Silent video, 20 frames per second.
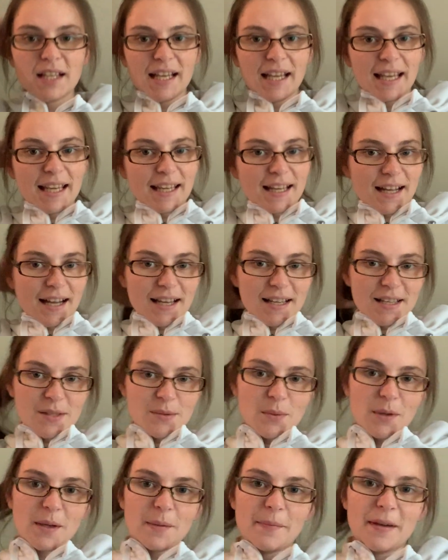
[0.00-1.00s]
Hey guys,
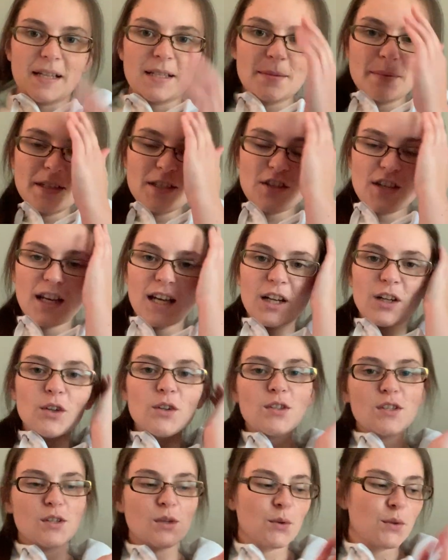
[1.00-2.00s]
welcome back to my channel.
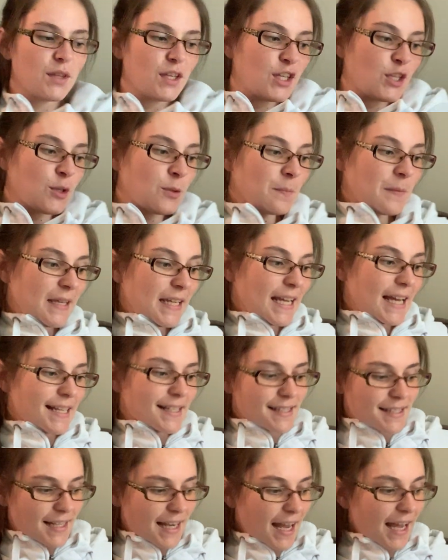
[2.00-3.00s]
So the
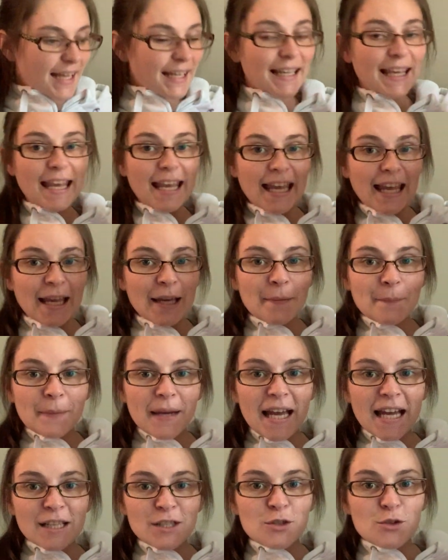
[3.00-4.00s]
UPS guy came
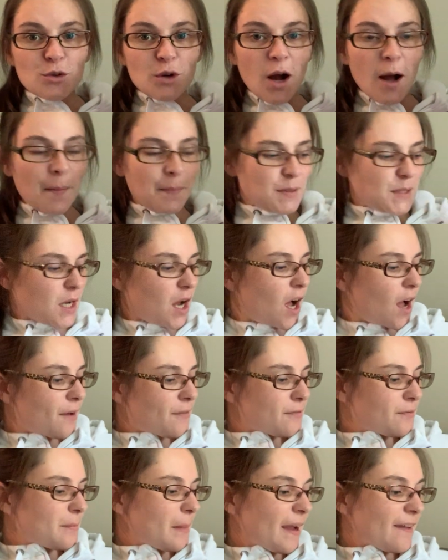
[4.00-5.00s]
and dropped
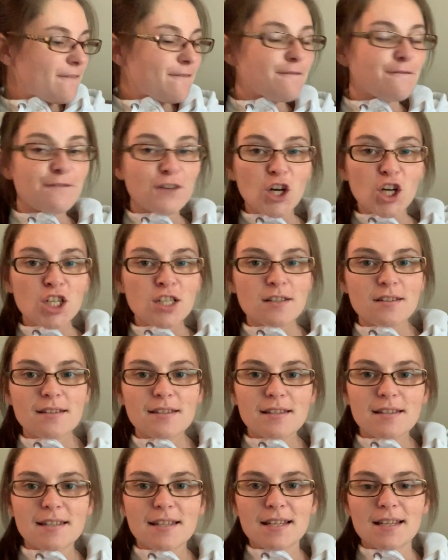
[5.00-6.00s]
off my
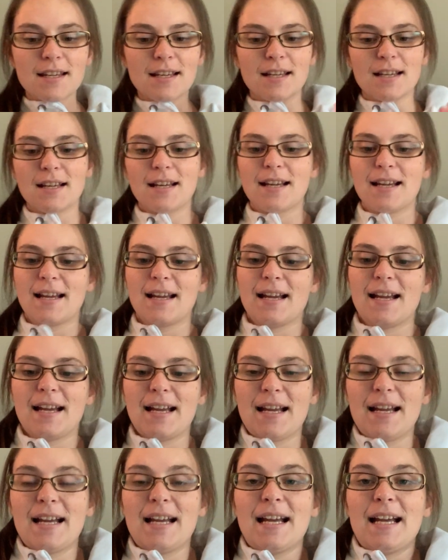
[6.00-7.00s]
first
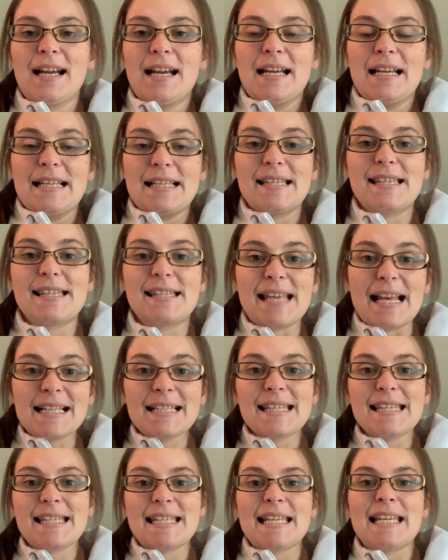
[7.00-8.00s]

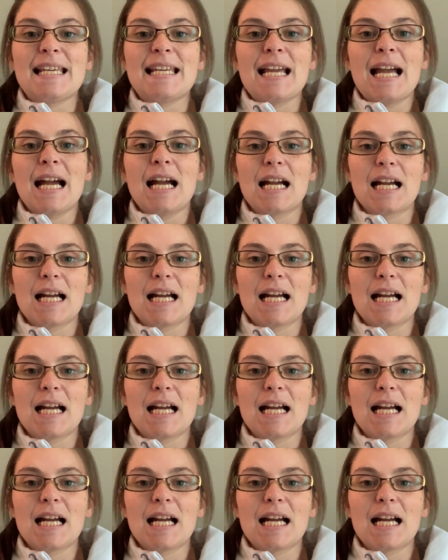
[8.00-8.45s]
Scentsy